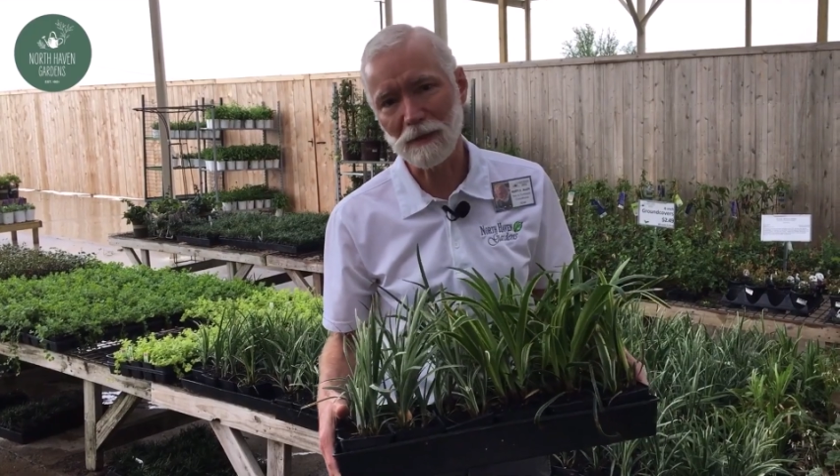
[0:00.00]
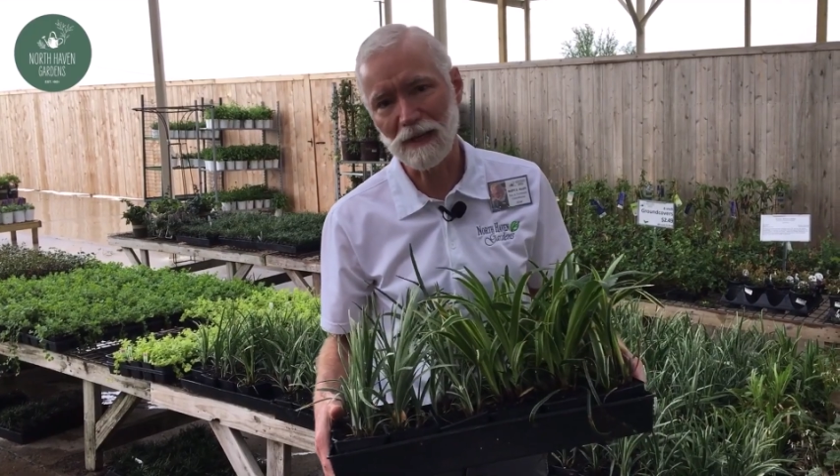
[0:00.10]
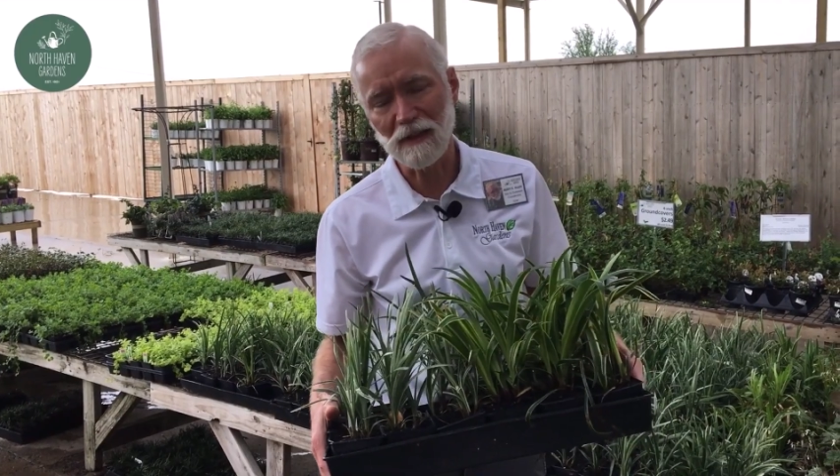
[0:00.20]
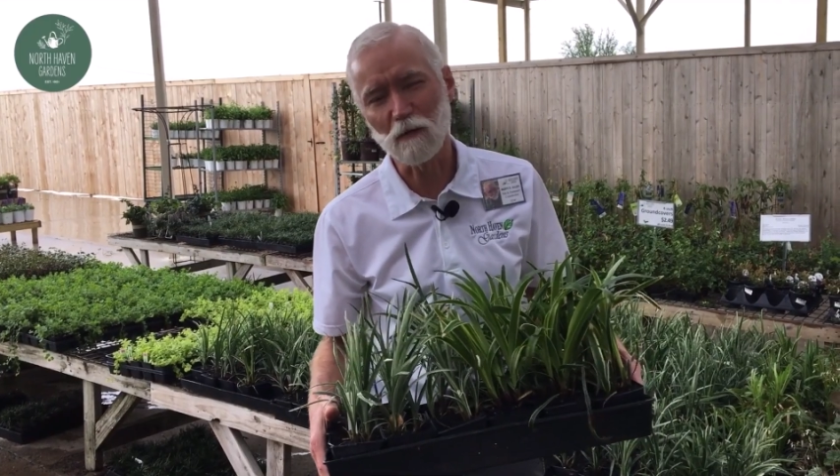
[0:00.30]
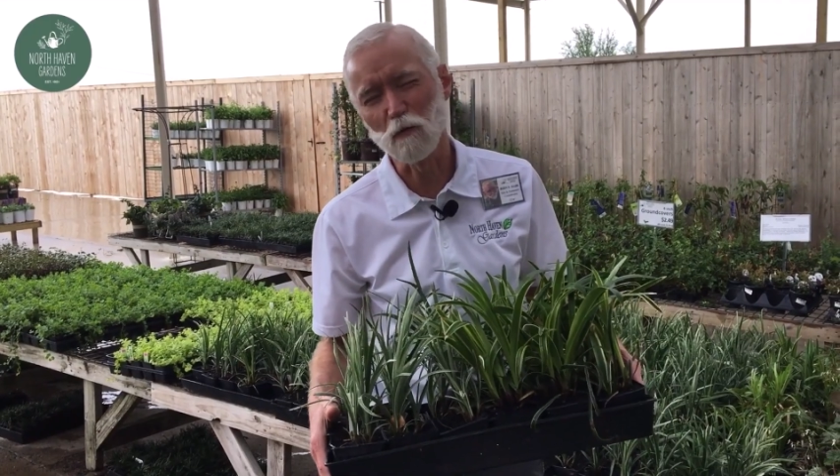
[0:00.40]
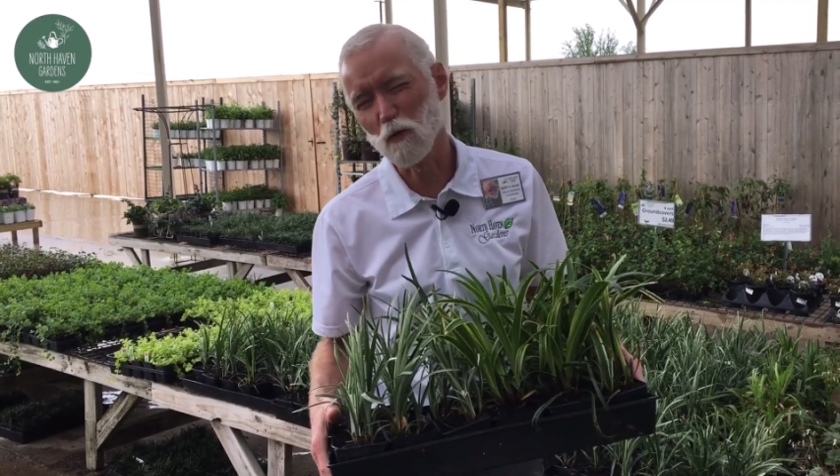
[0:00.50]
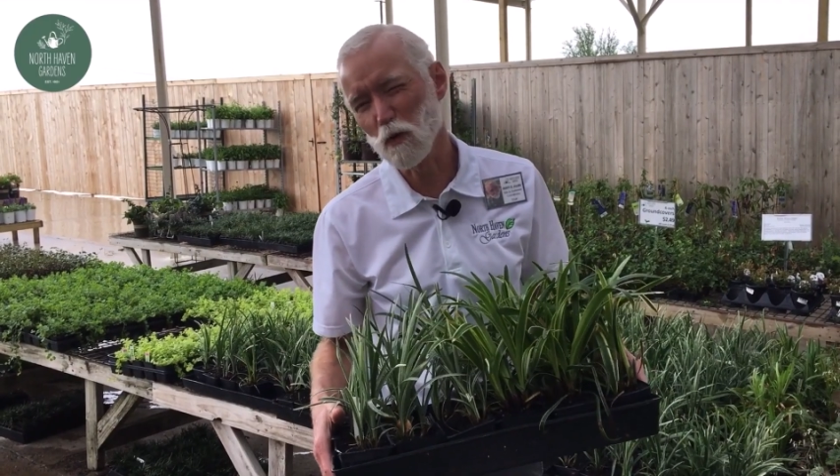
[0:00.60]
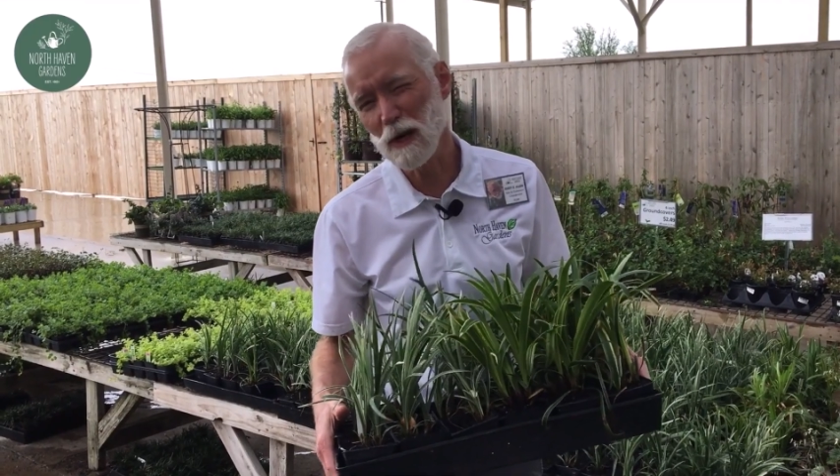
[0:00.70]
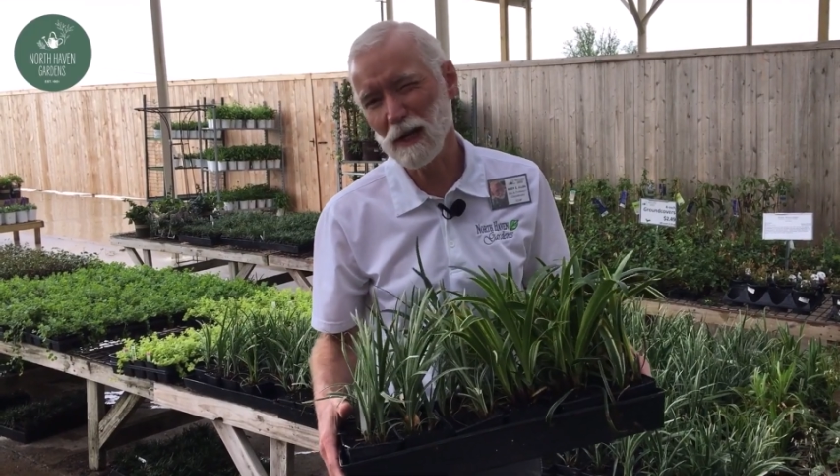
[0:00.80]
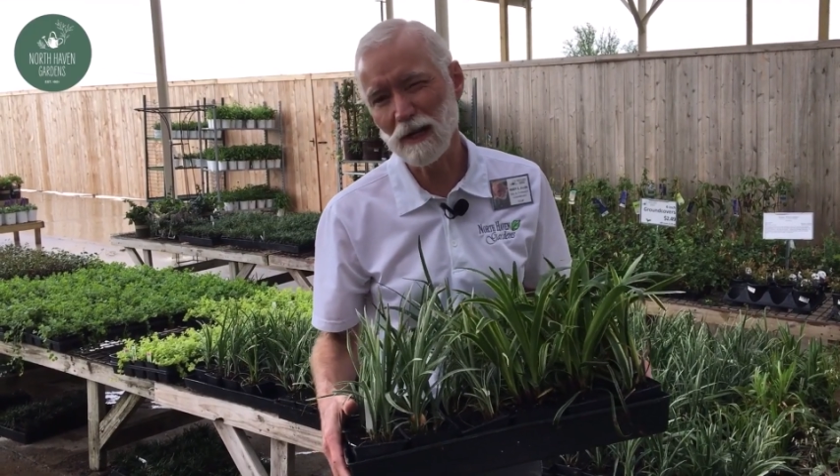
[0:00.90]
that
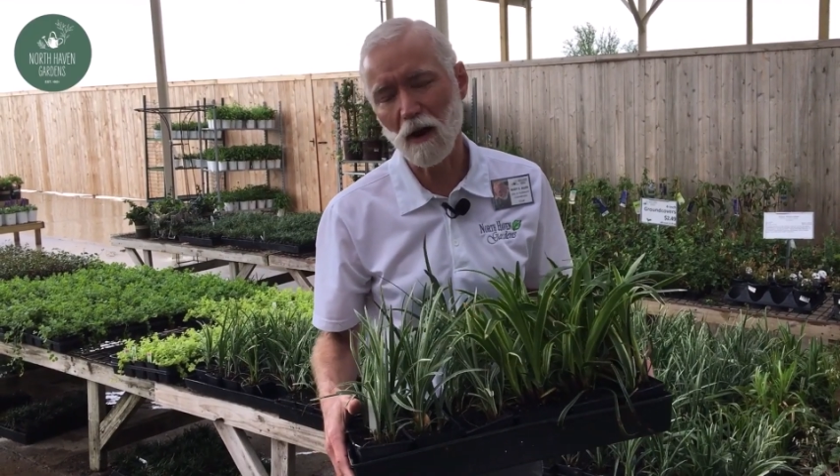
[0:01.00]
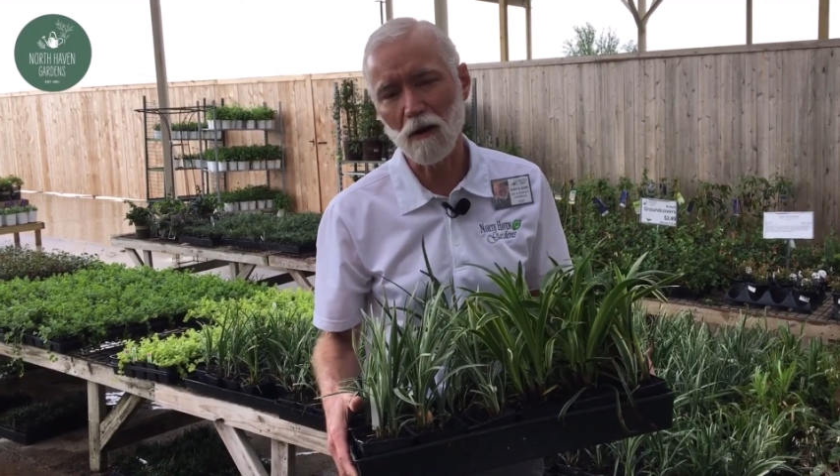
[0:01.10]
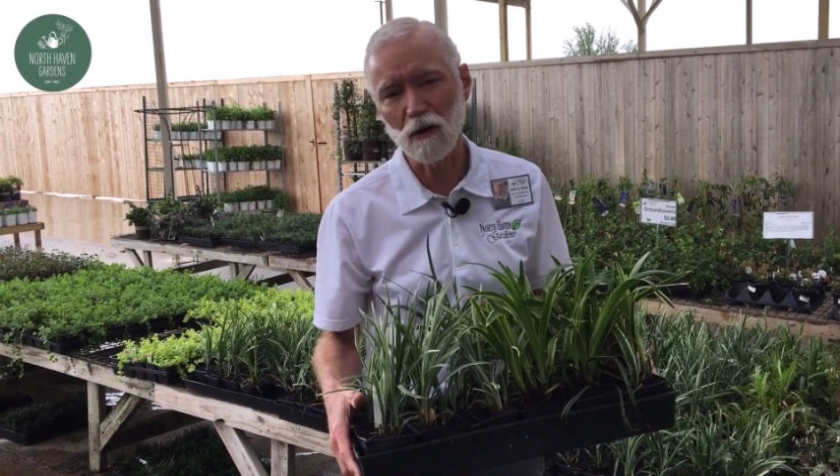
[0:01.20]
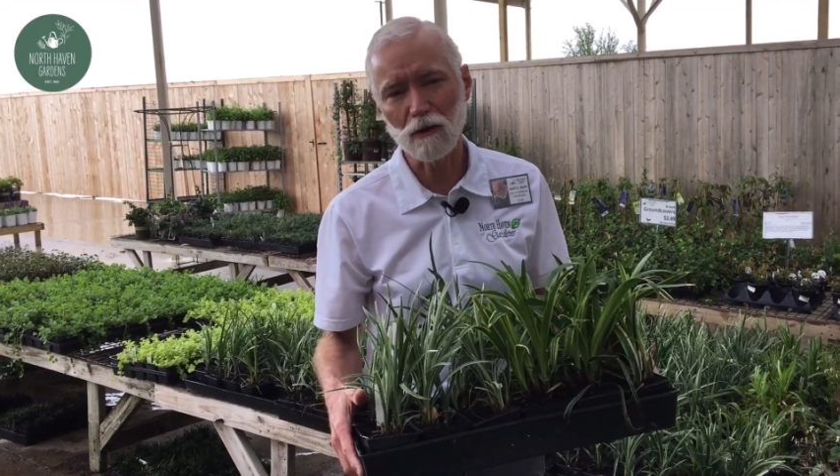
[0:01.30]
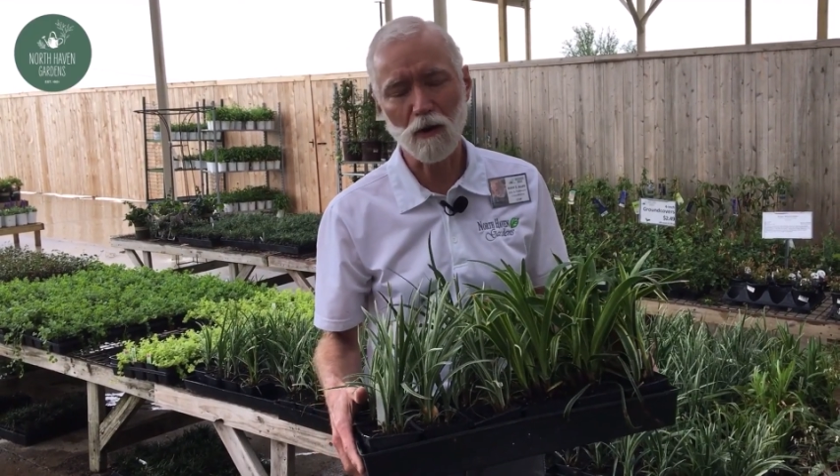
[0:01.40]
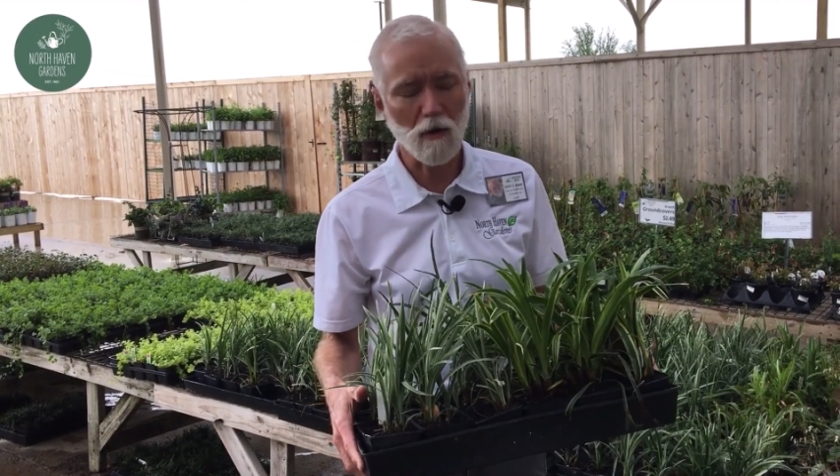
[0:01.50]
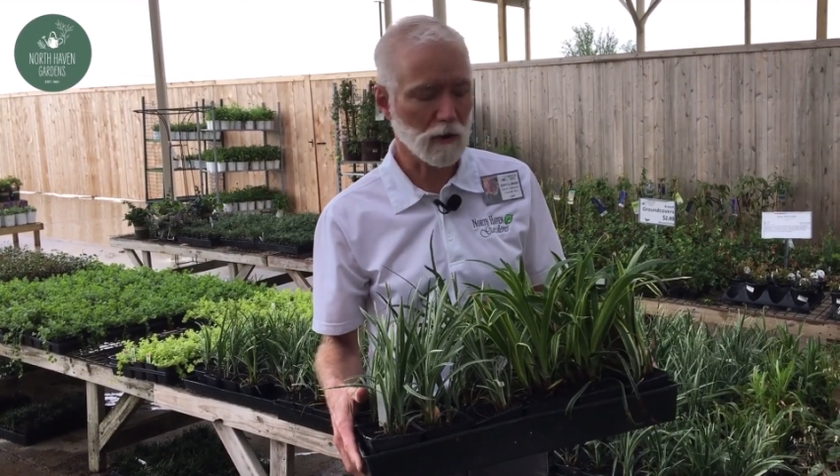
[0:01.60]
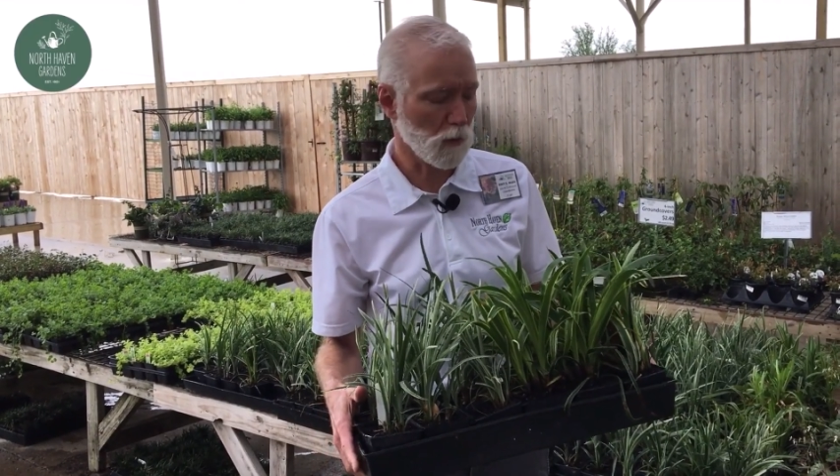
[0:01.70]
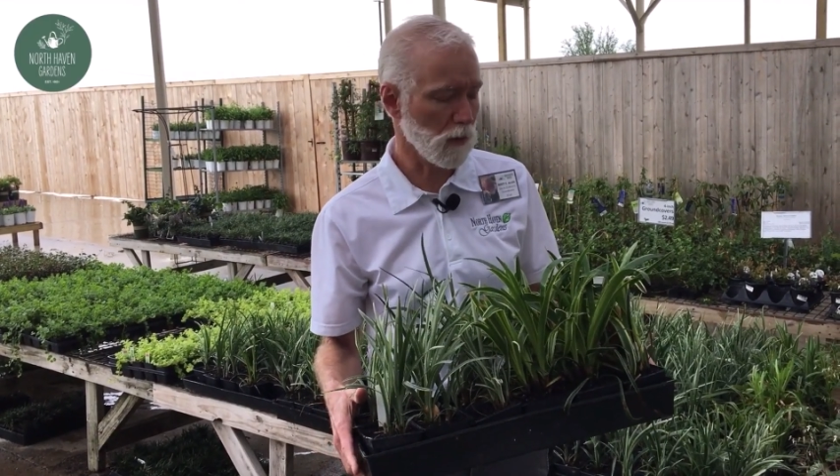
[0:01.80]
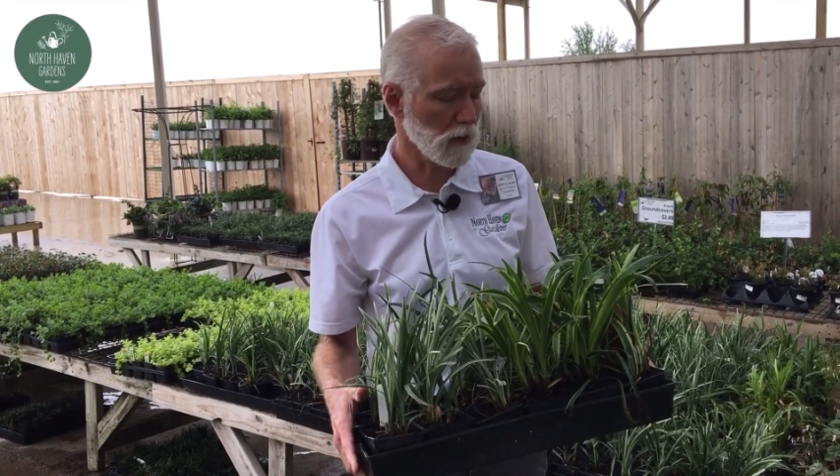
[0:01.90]
really are good hard
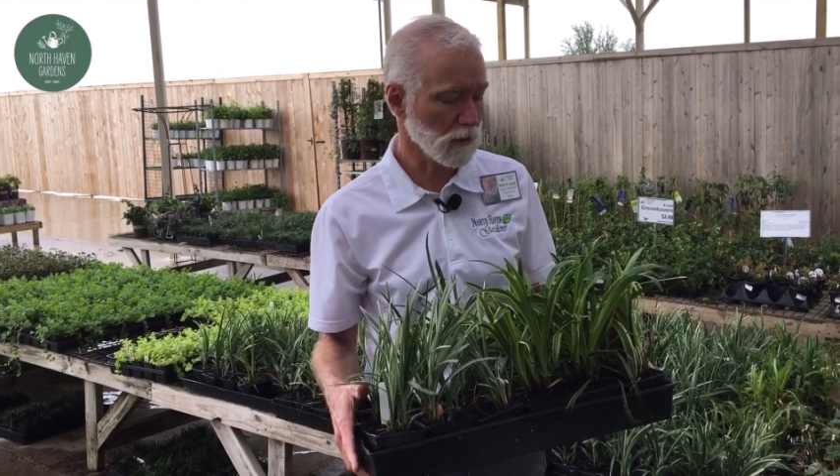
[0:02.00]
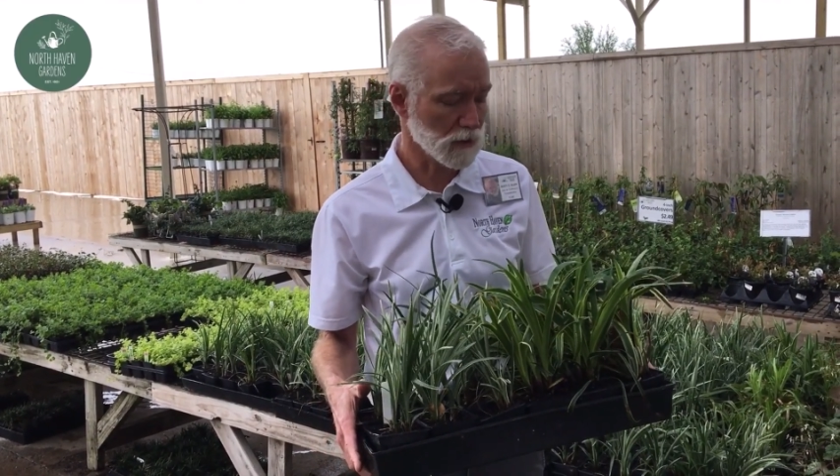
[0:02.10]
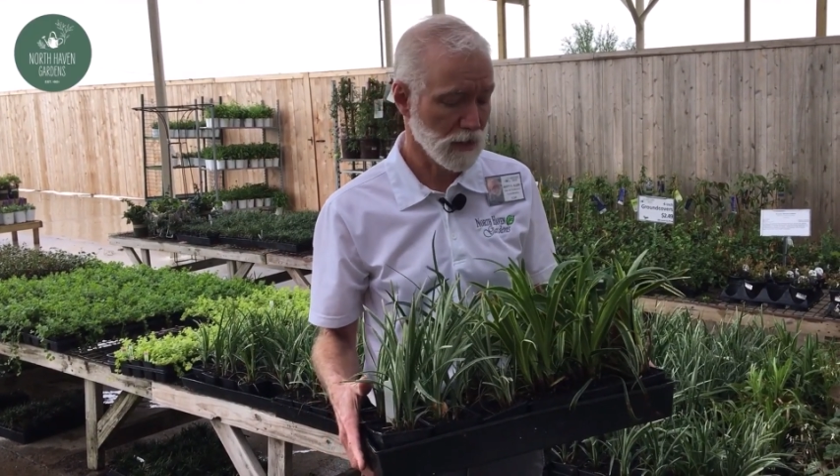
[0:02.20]
workers.